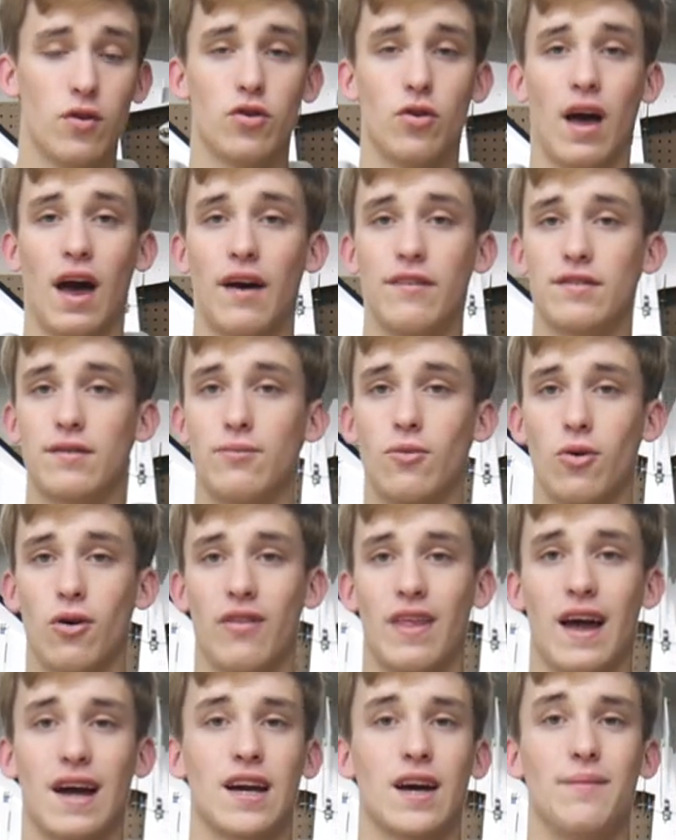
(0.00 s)
You'll have some more
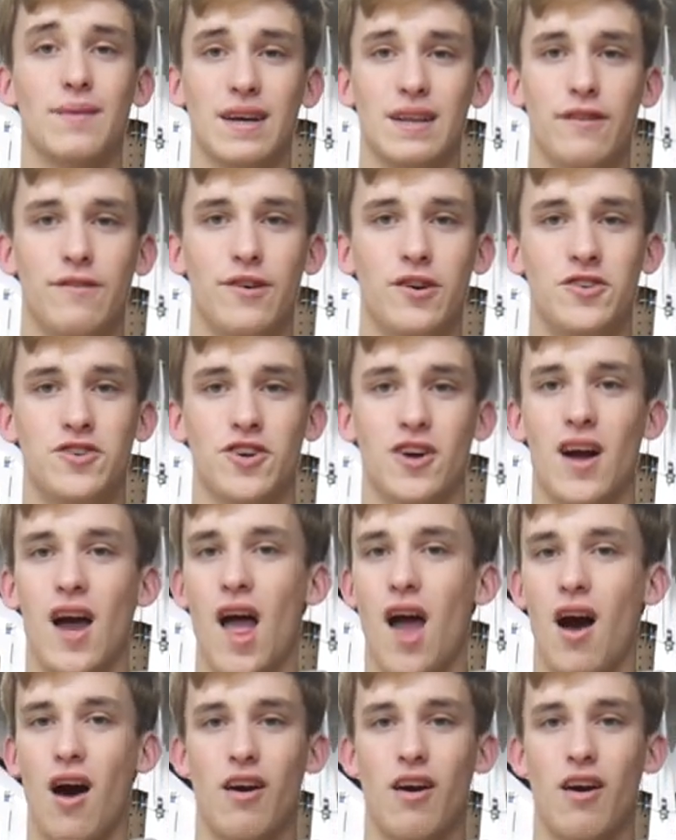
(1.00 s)
of that coming in the future.